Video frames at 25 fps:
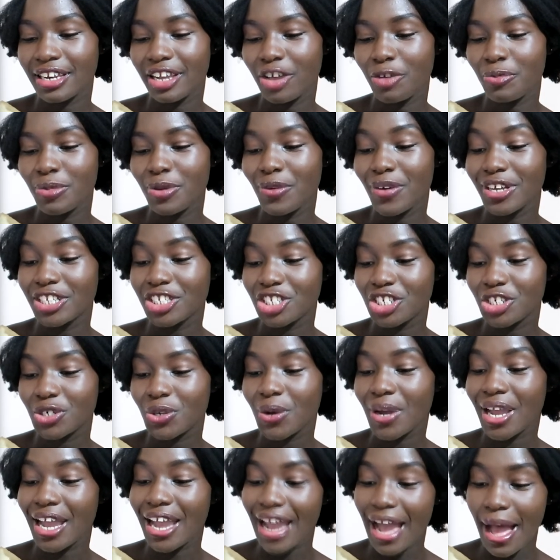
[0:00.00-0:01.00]
Naomi
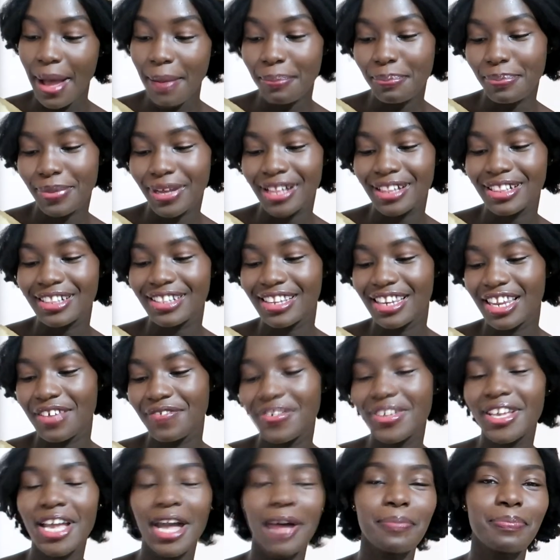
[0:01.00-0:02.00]
Wanjiru Campbell
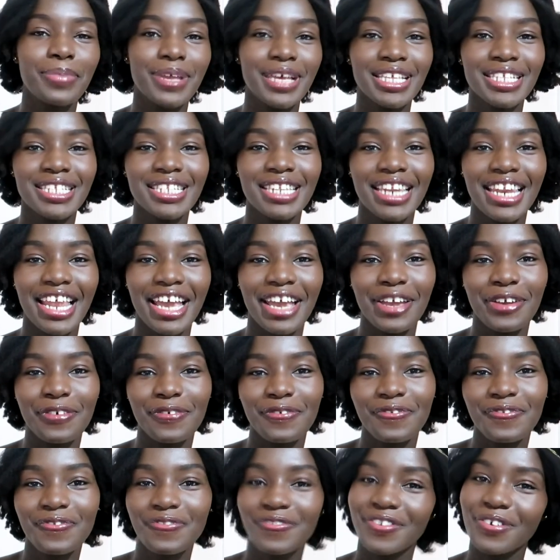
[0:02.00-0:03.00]
living her best
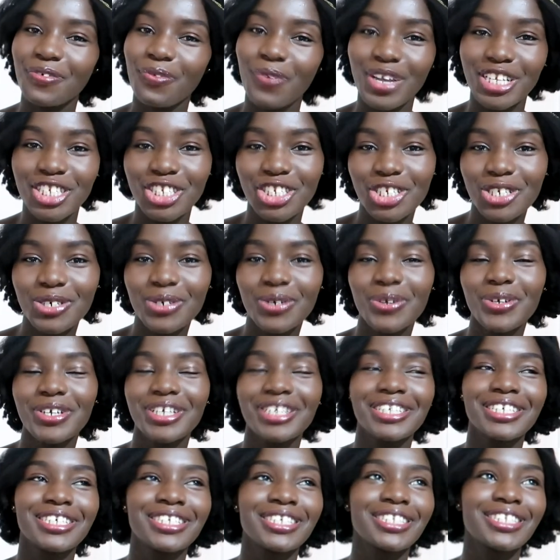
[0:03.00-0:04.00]
life. Wanjiru
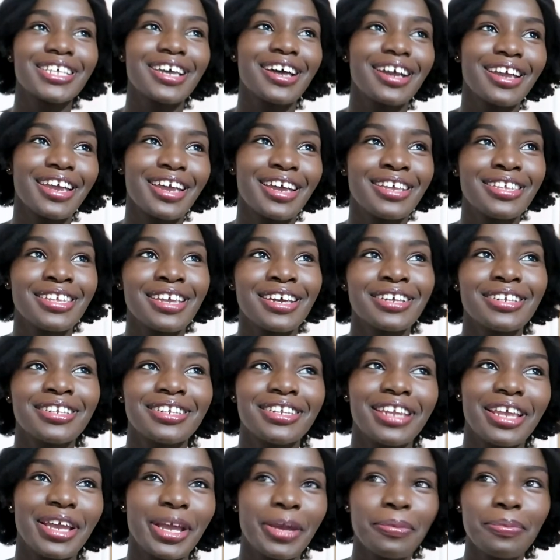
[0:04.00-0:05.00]
is a
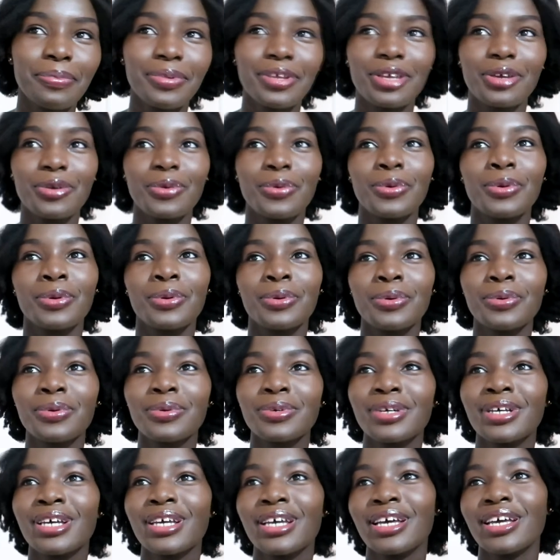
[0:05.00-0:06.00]
Kenyan name, Kikuyu.
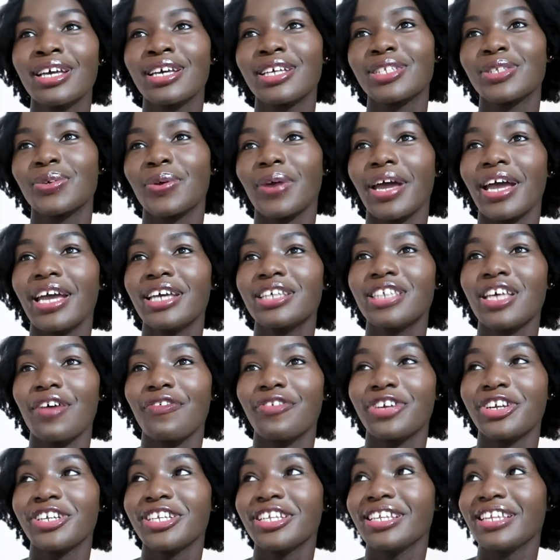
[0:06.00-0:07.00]
So guys have
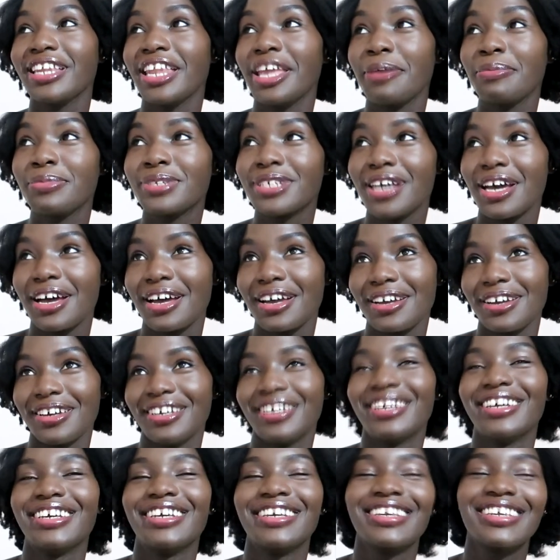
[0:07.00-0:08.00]
already named her
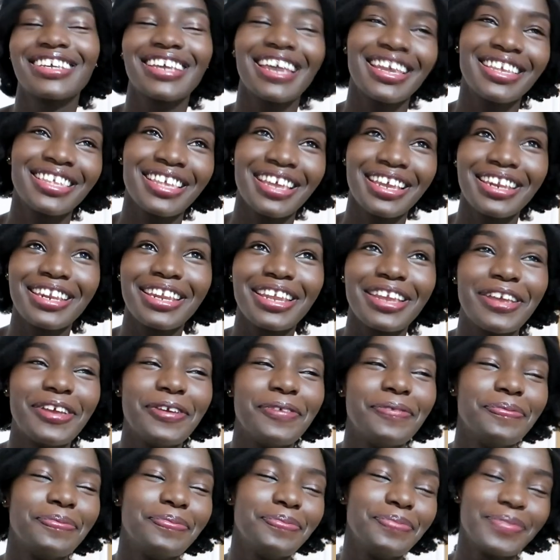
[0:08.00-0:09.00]
Kenyan
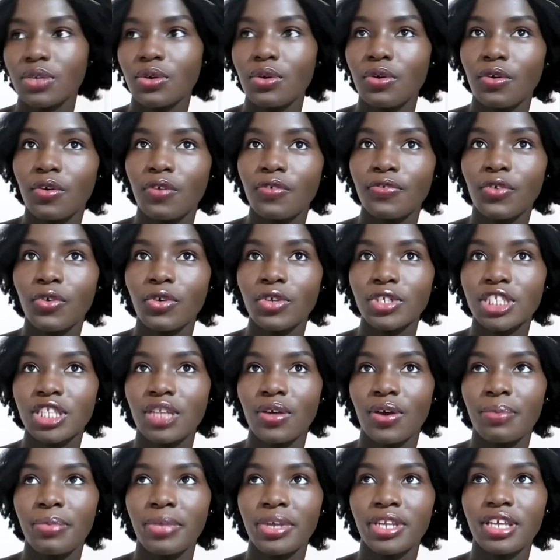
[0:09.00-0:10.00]
name. So of course
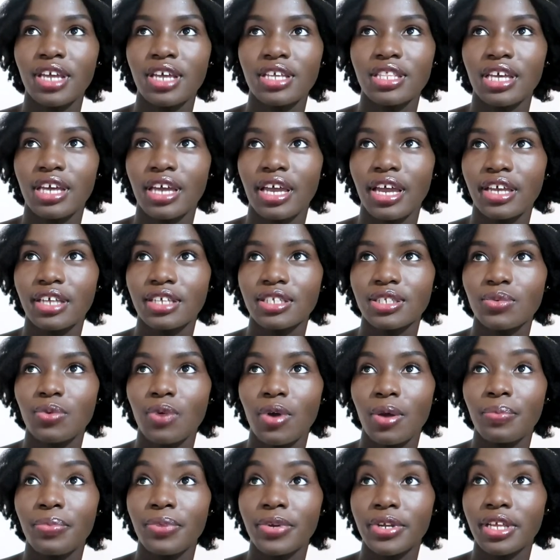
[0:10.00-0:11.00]
there are many other guys who
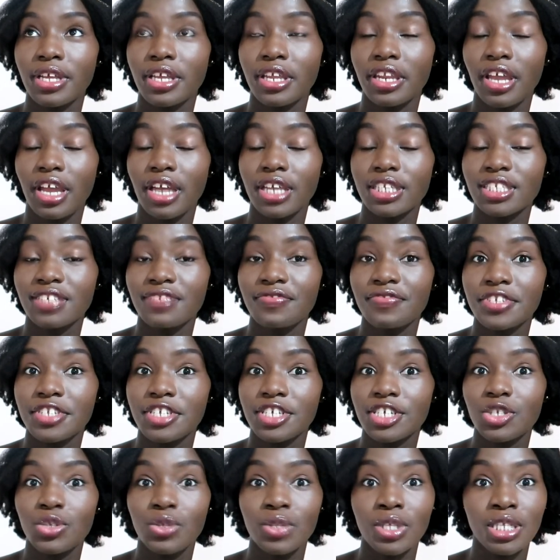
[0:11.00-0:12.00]
are bringing
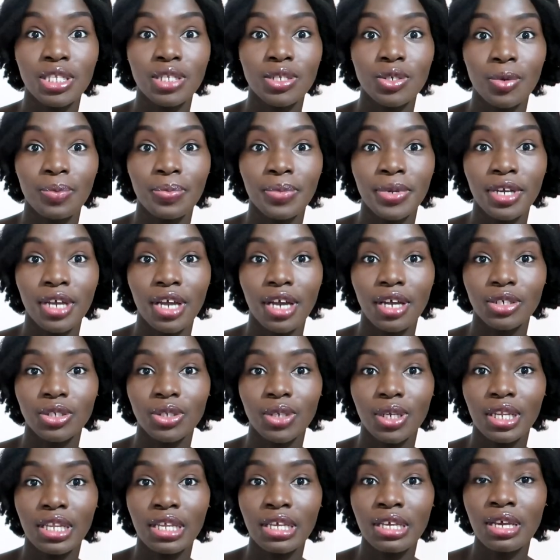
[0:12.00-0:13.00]
negativity to this topic.
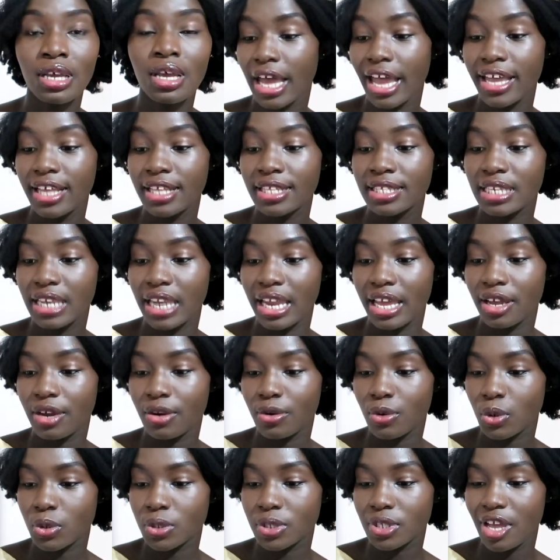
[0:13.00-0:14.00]
Actually, guys like
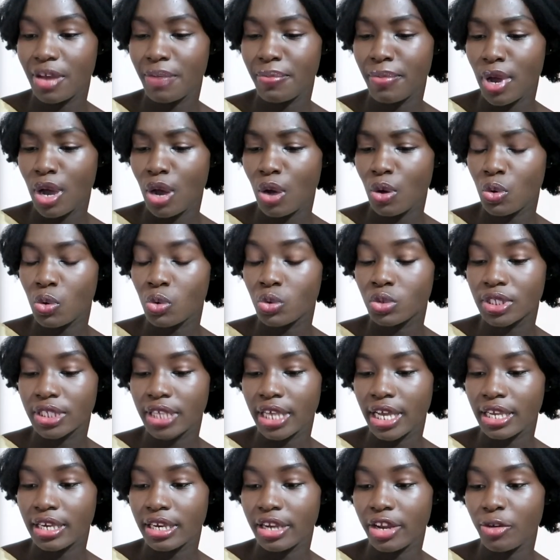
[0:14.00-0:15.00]
Rose Kamau, who
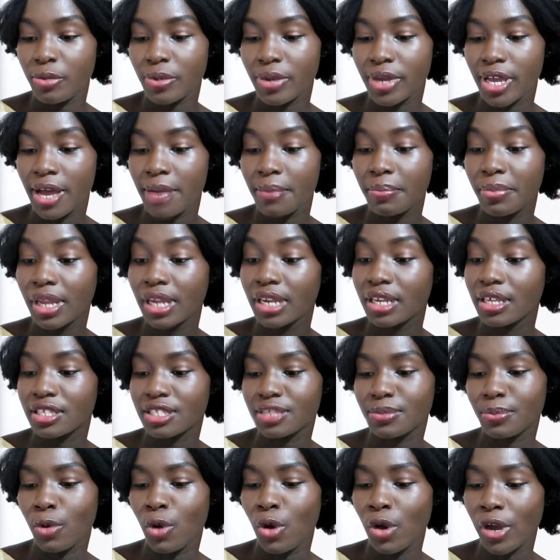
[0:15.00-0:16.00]
said Naomi Campbell
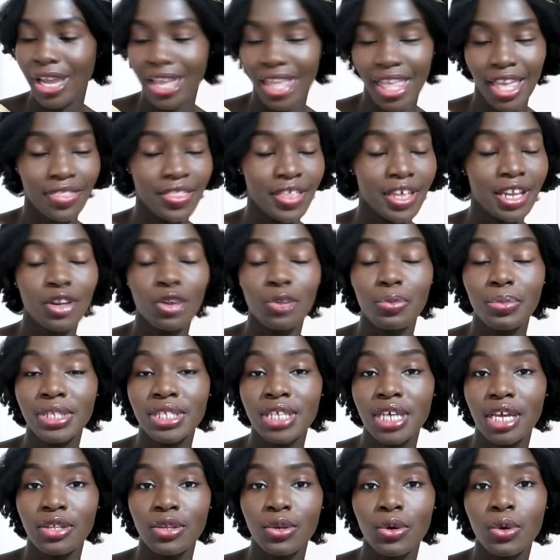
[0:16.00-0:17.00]
is more Kenyan than
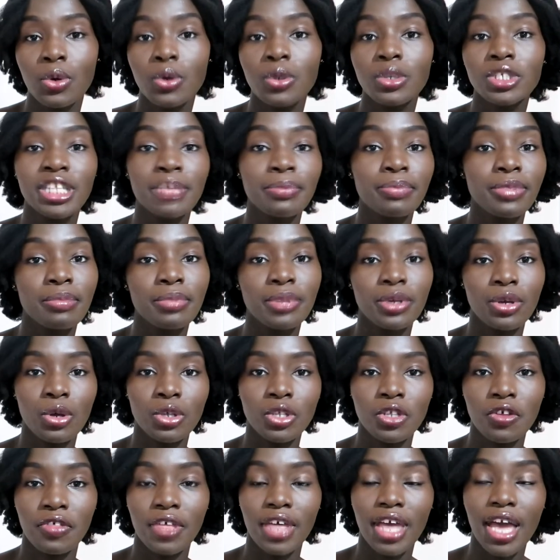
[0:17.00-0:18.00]
Lupita Nyong'o simply
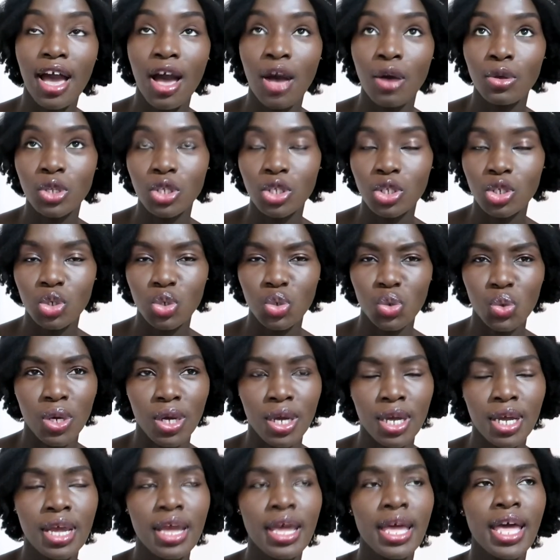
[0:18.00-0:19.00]
because of the house
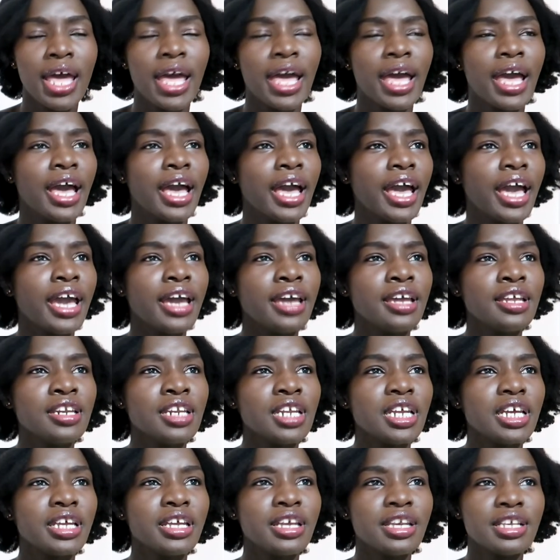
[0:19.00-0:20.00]
tour.
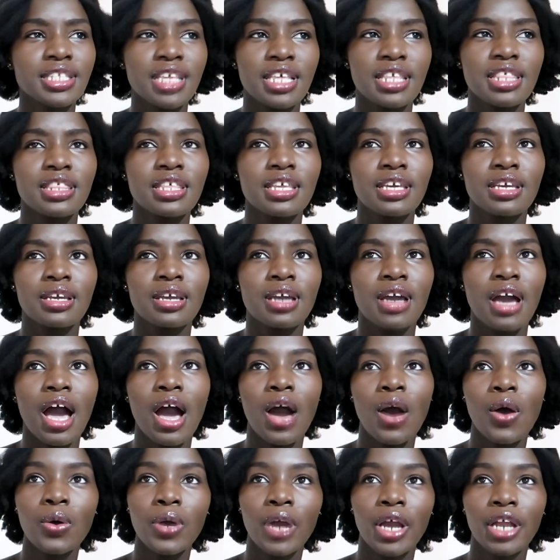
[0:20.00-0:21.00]
And here's the thing,
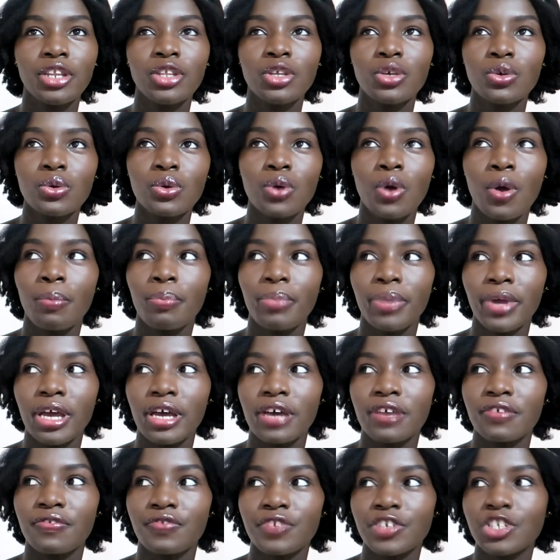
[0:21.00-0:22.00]
how can you
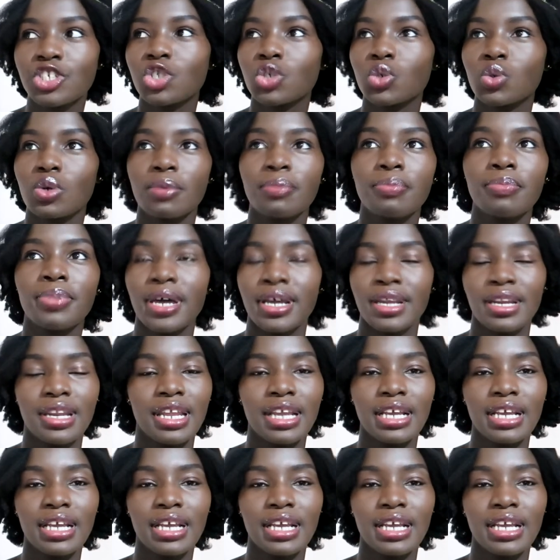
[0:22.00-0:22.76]
compare a fish to a bird?